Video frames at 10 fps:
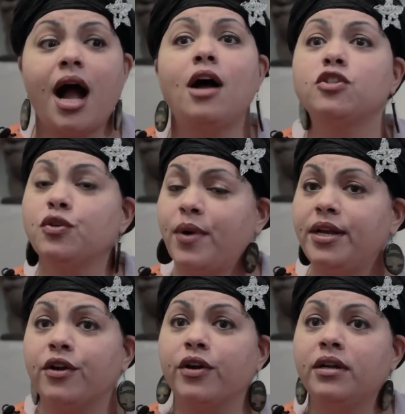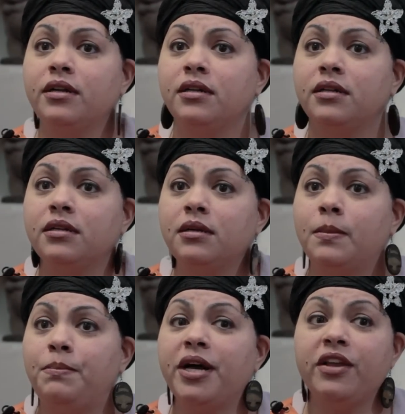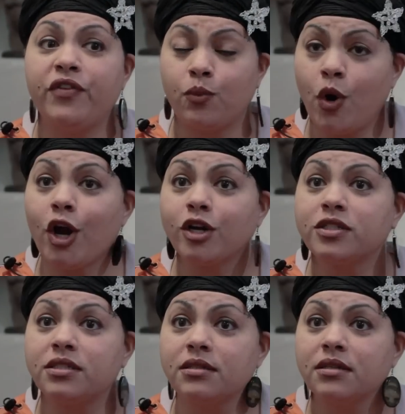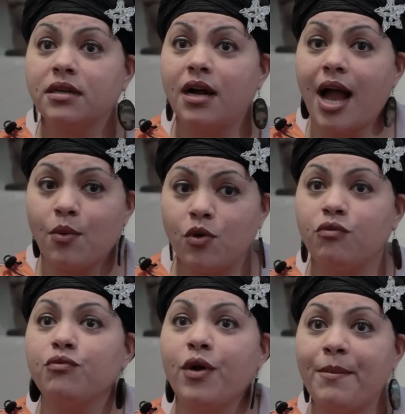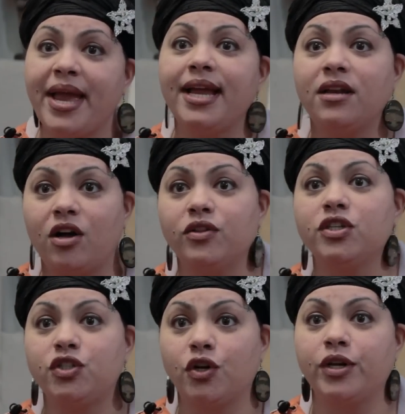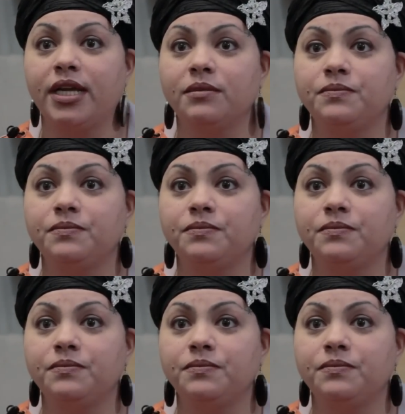I'll surrender. But if it works, I will remain on this journey.